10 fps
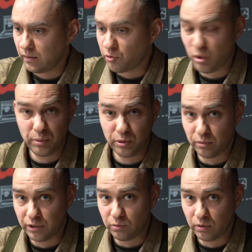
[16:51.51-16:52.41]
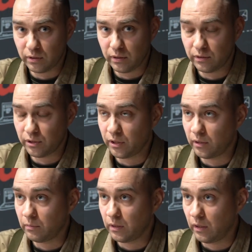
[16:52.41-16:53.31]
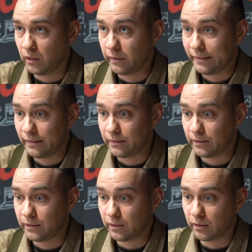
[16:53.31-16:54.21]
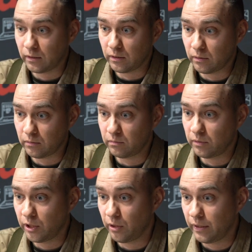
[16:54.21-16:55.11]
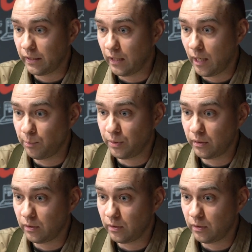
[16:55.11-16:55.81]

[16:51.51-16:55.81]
tributaries, was it the term, is going up.